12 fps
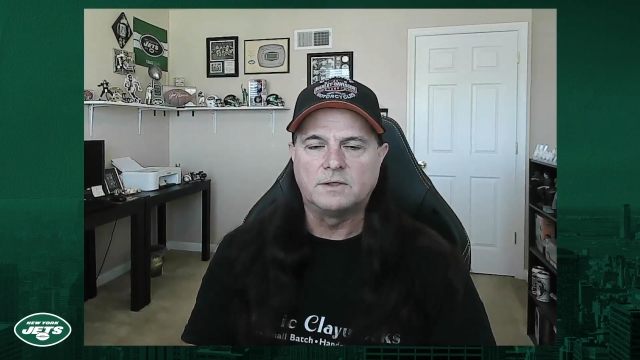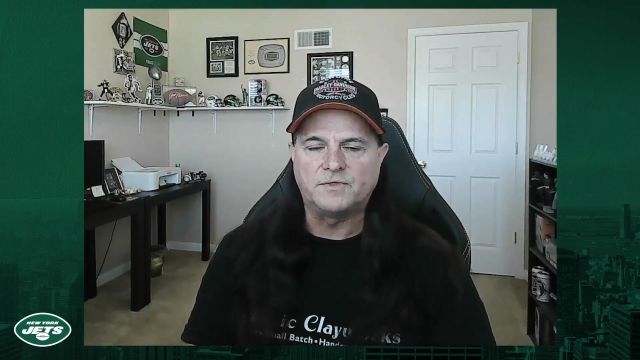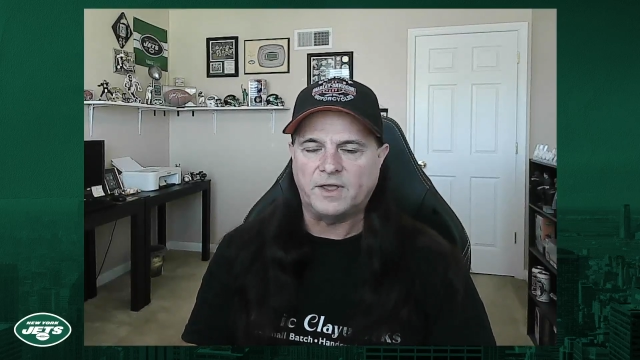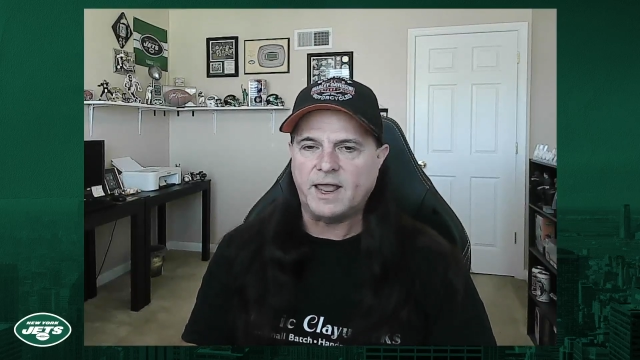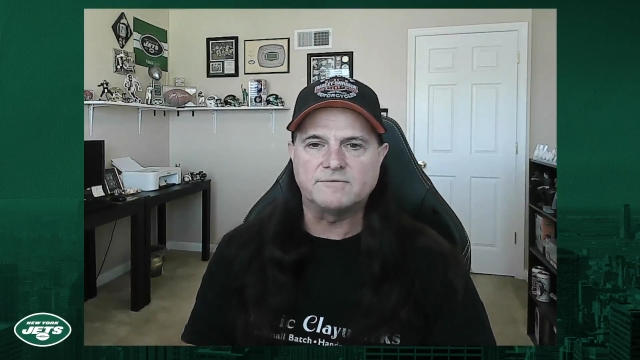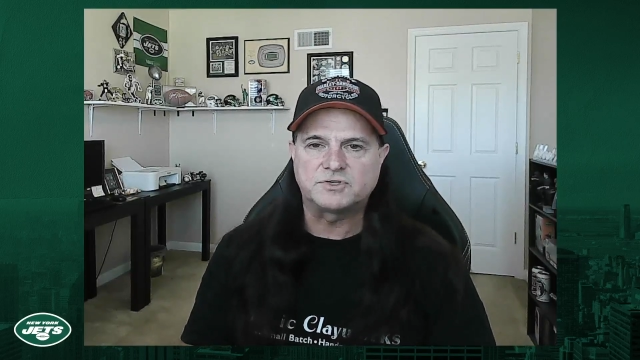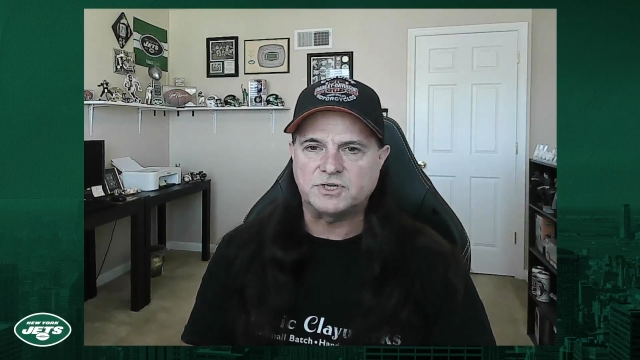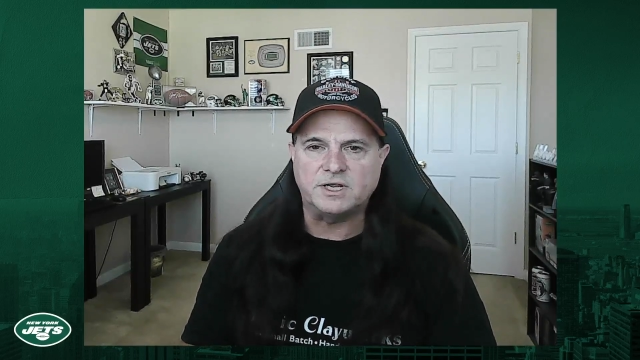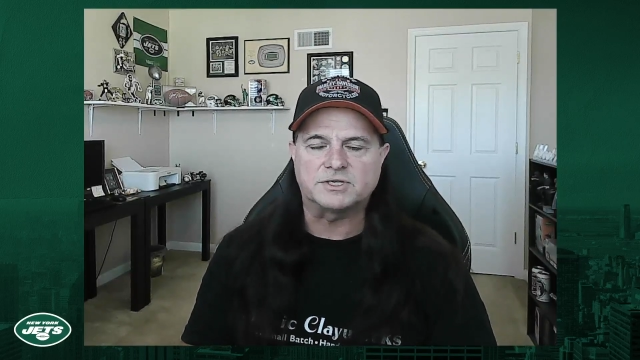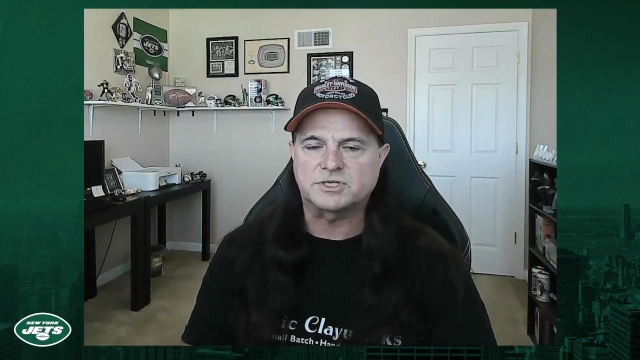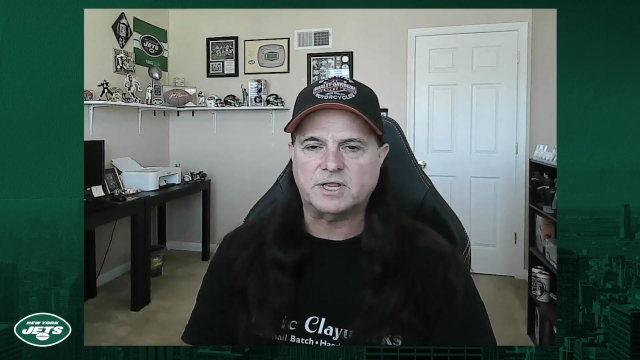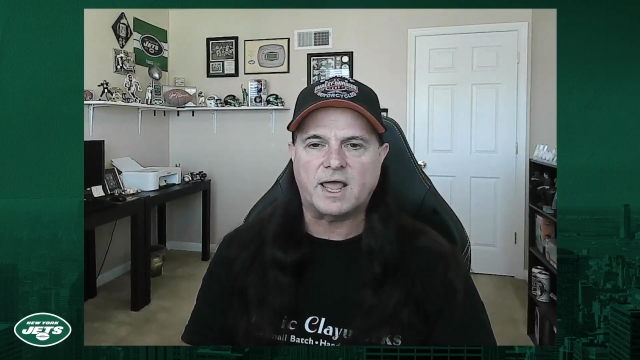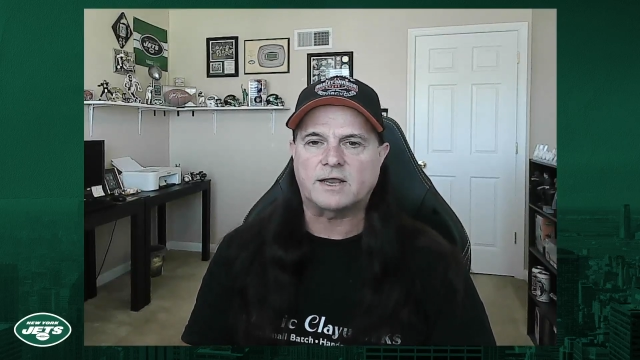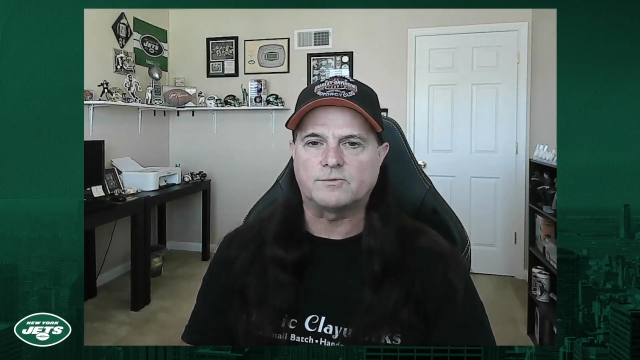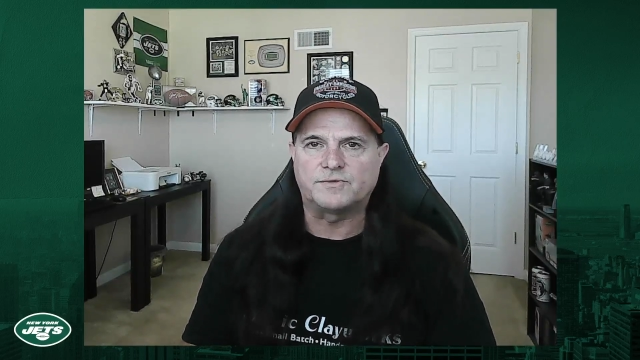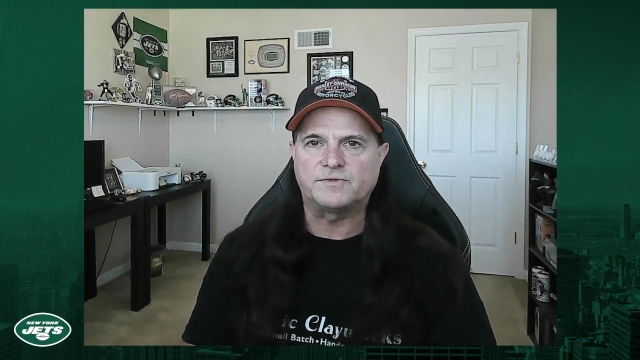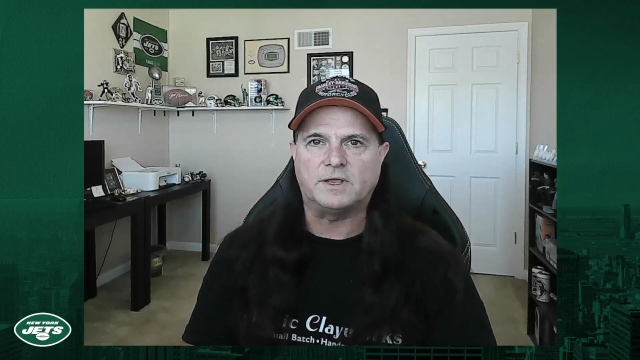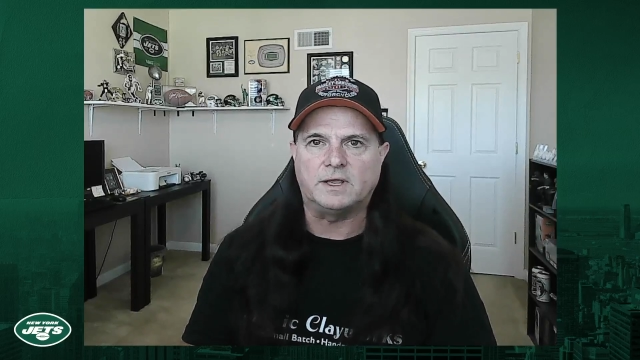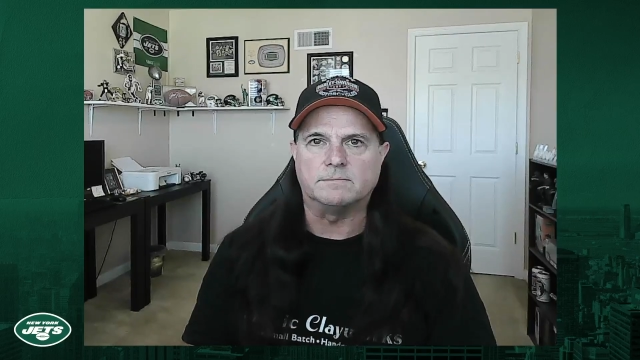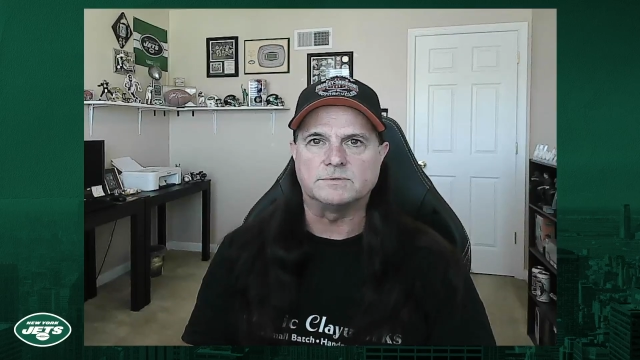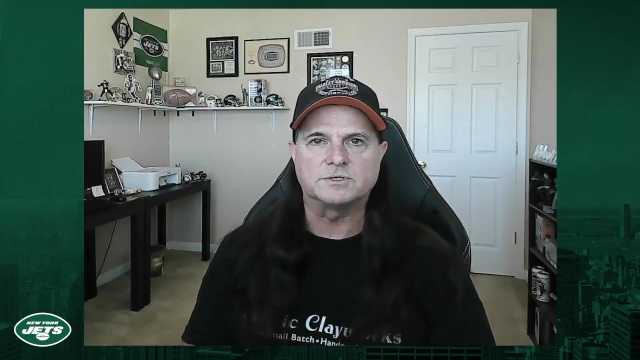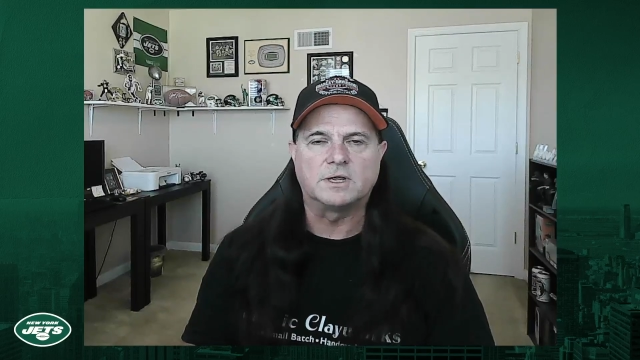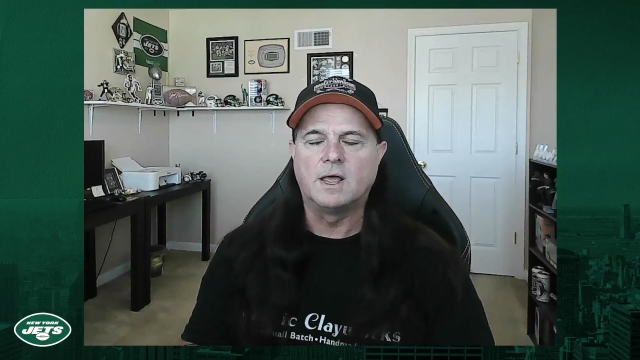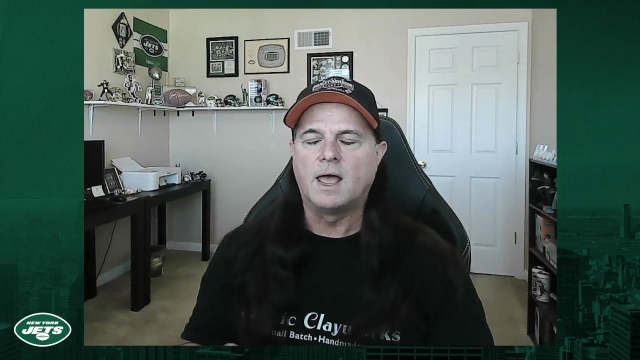The AFC is stacked with
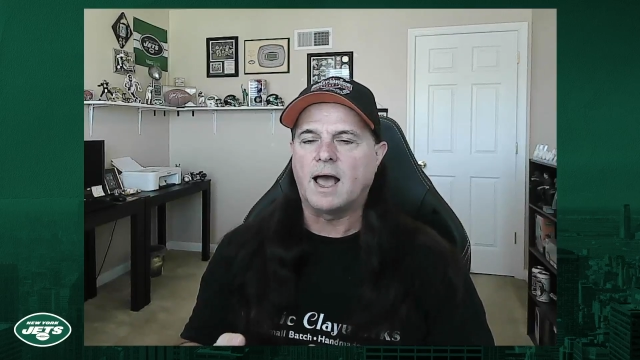teams.